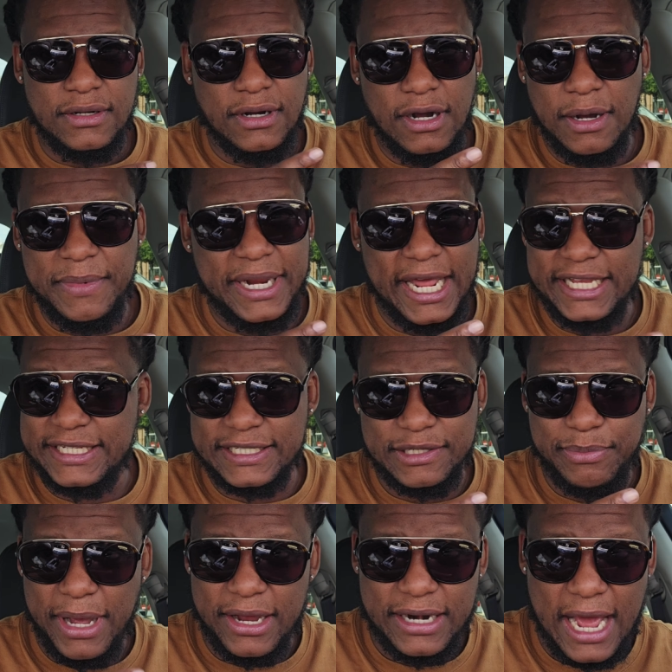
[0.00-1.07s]
Um, it ain't just
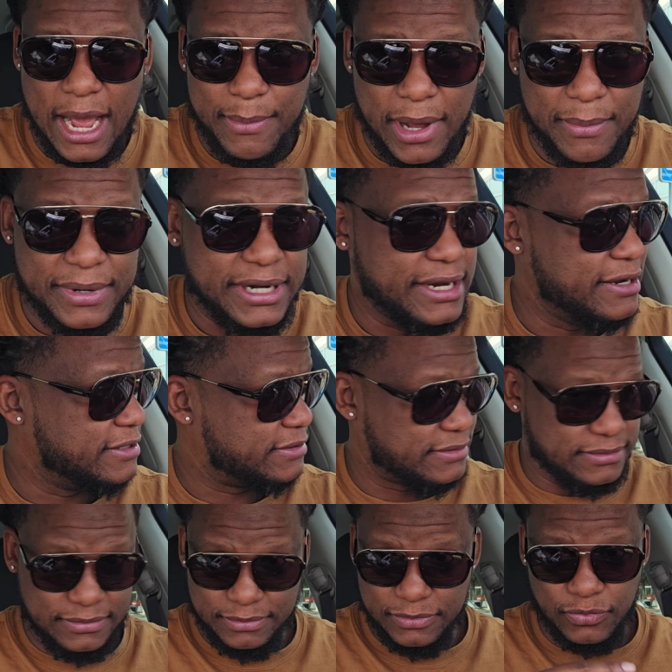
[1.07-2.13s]
about the I'm
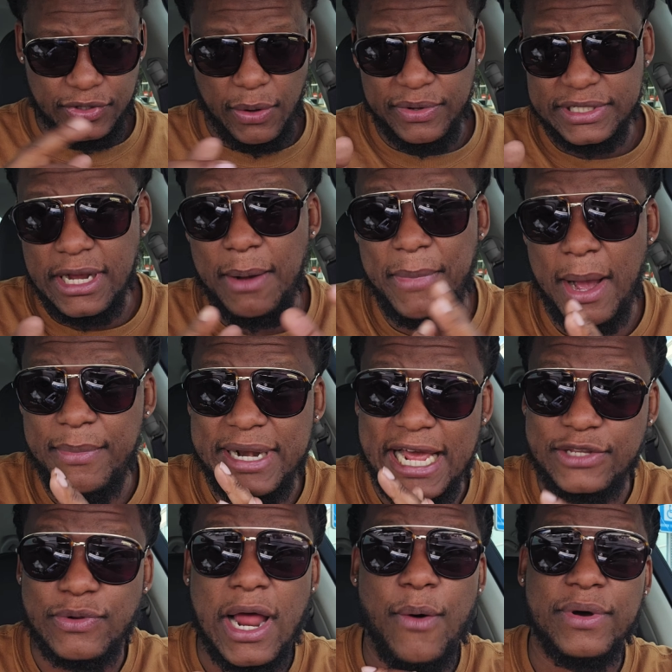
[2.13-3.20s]
News that we talking about, but
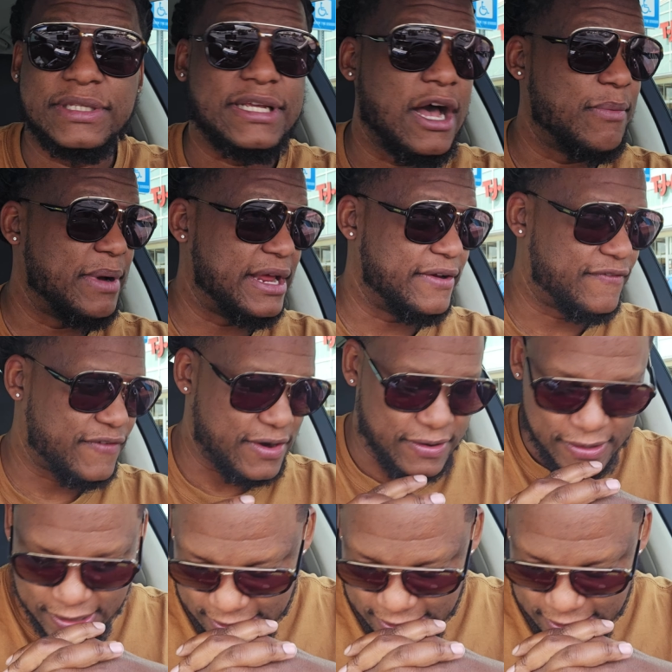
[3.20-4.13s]
that's what I want to talk about at first.